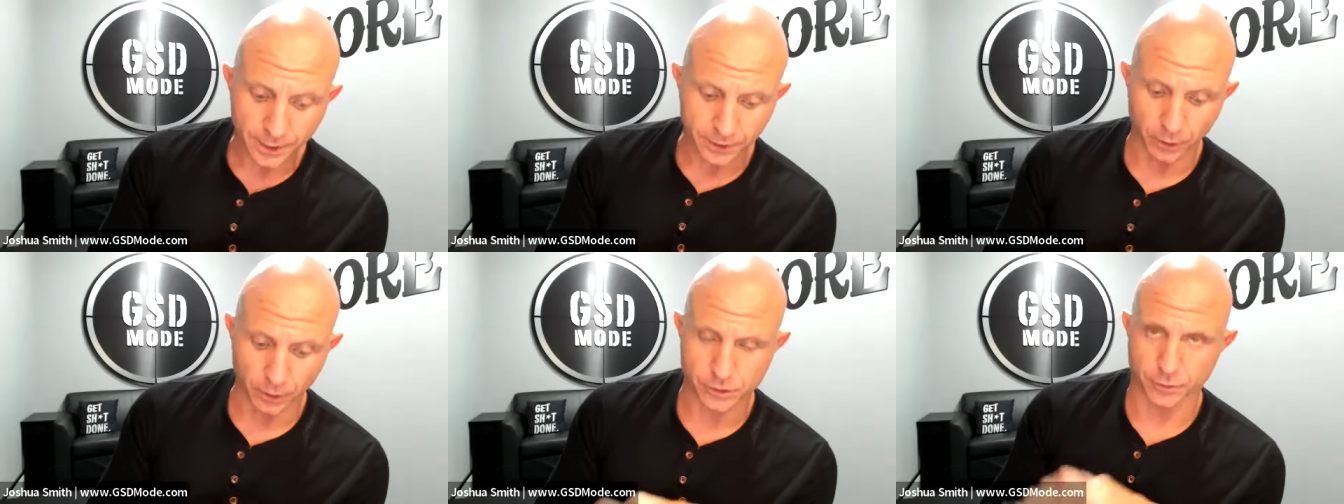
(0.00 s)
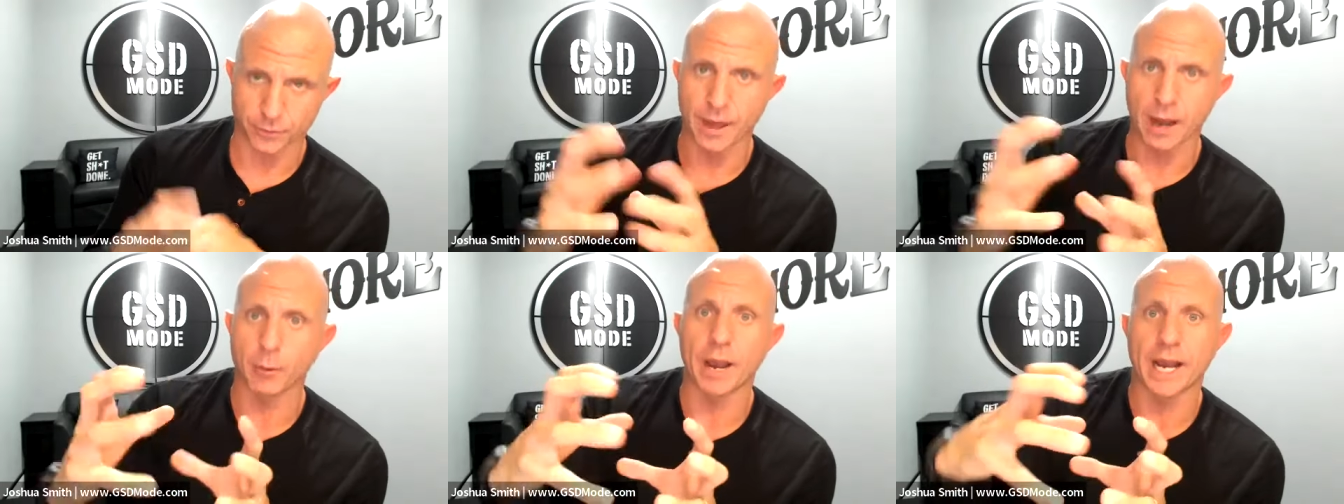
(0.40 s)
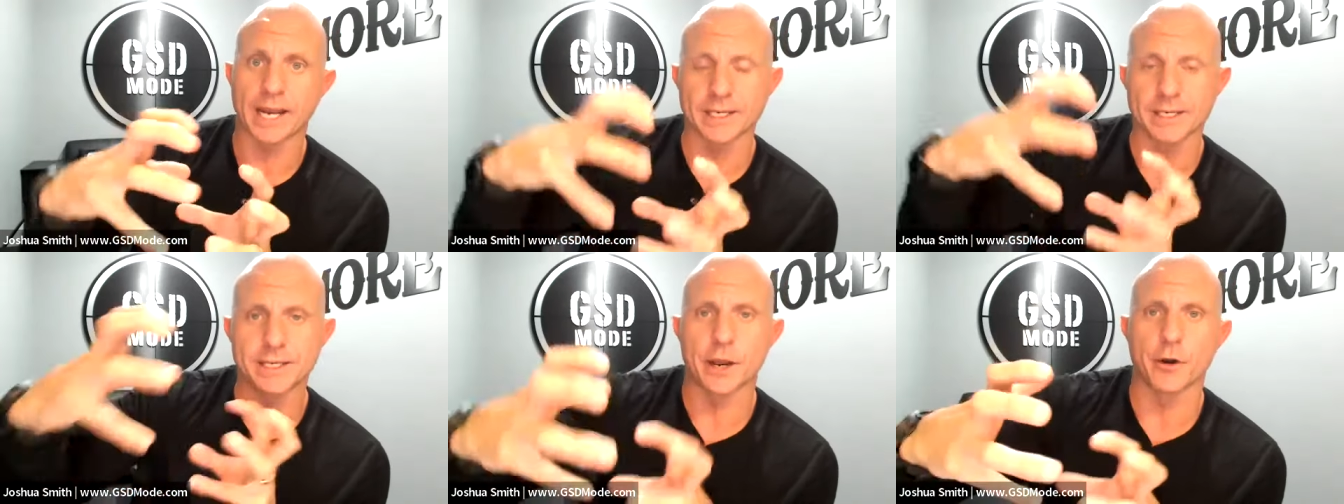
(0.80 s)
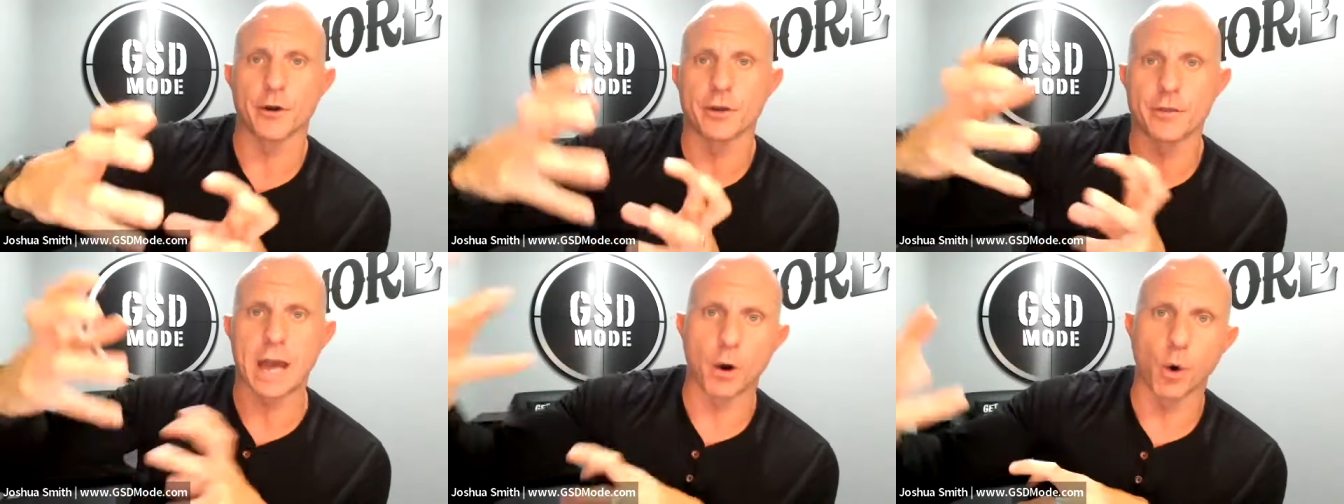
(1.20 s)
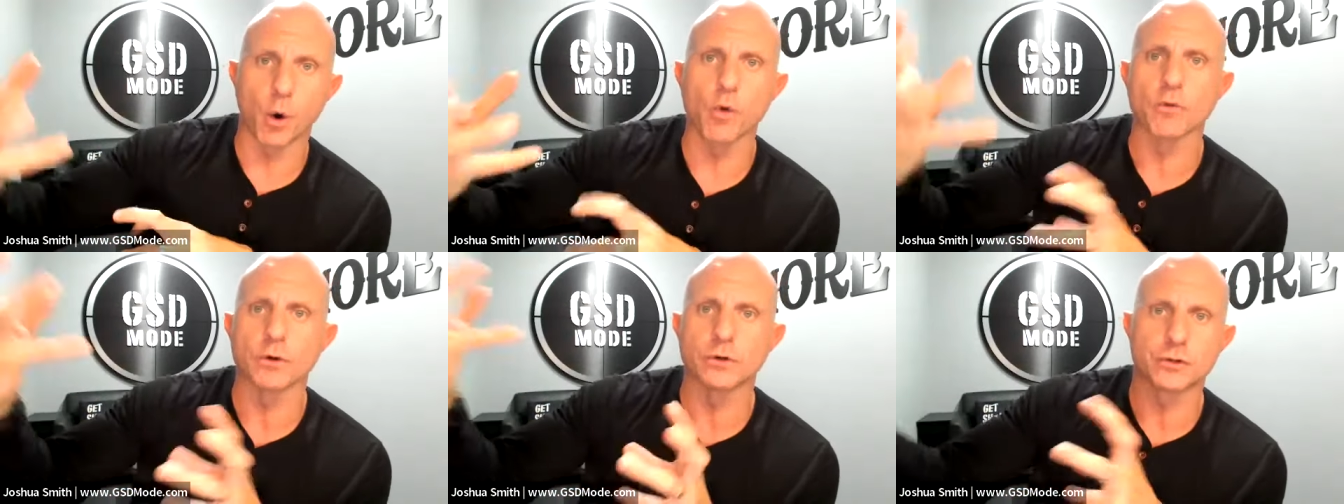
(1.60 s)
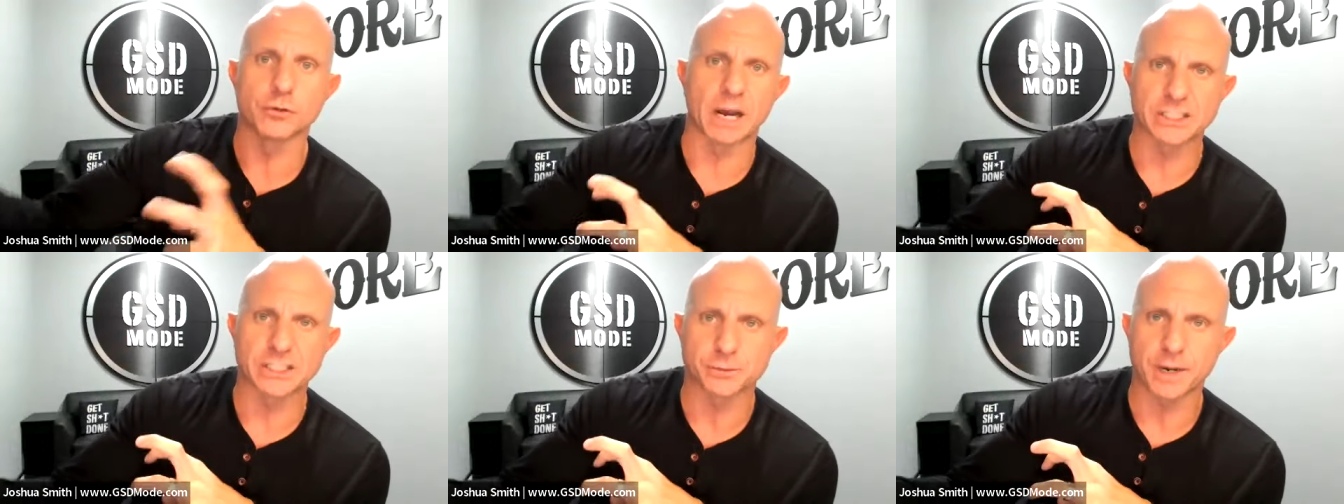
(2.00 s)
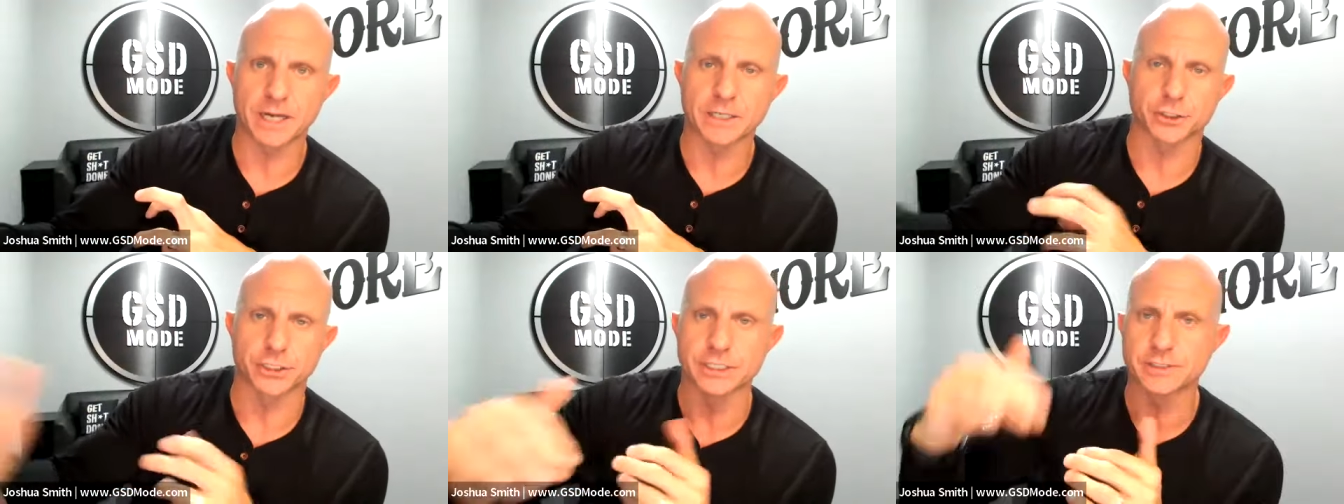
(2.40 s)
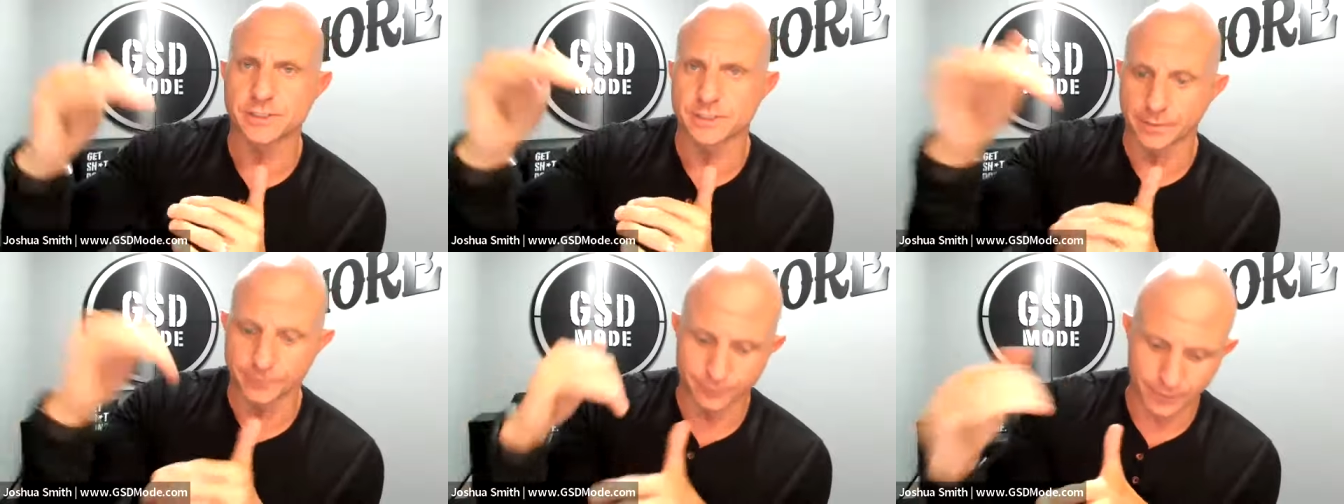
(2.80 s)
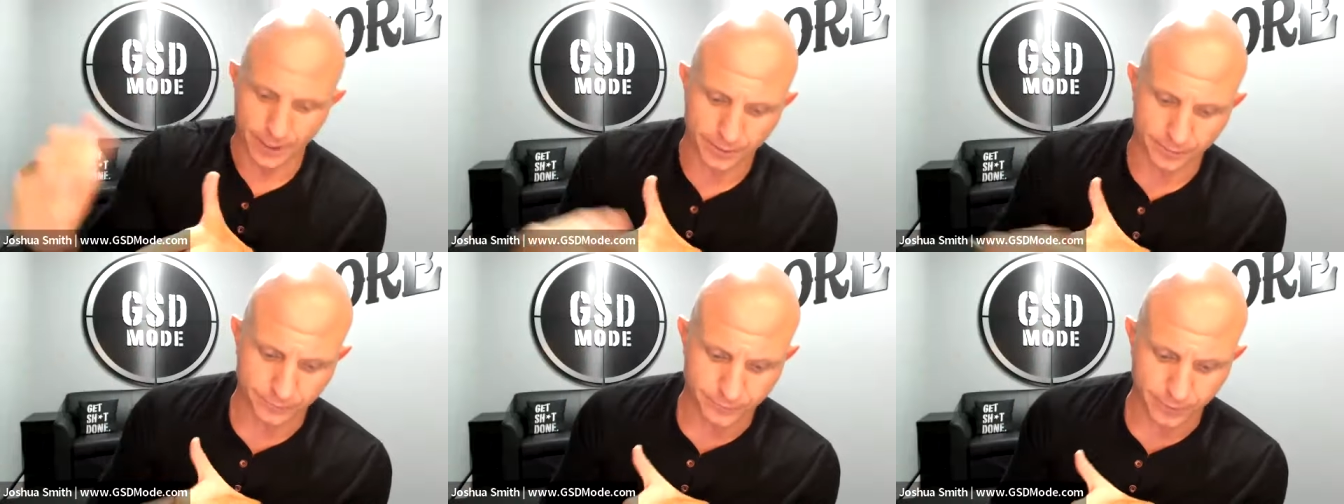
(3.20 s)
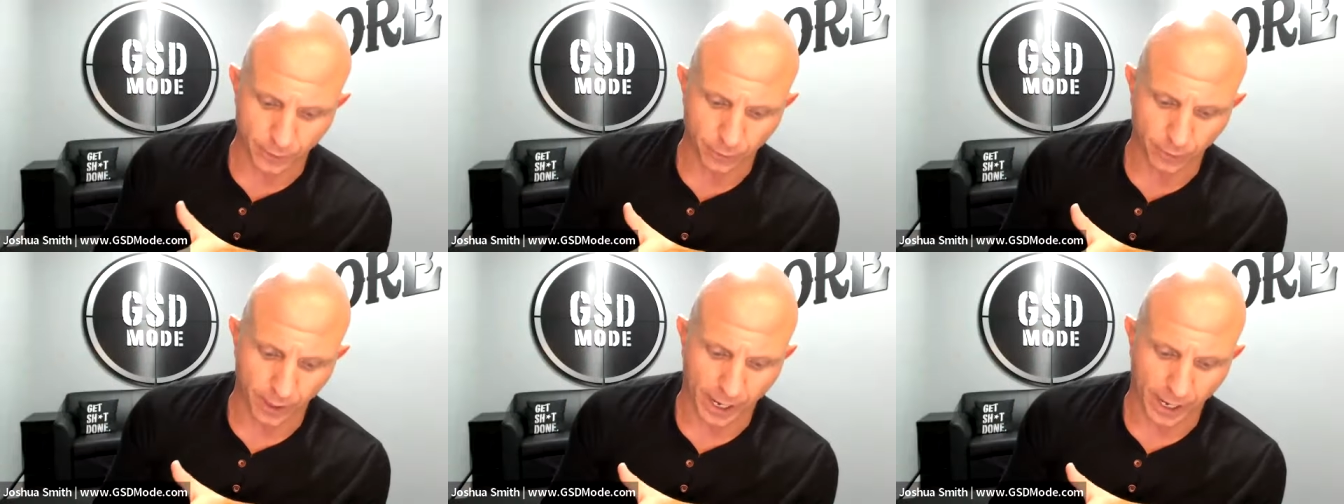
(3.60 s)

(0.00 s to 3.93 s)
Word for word: you know, so in that way I can carry that over to my spreadsheets and, and you know,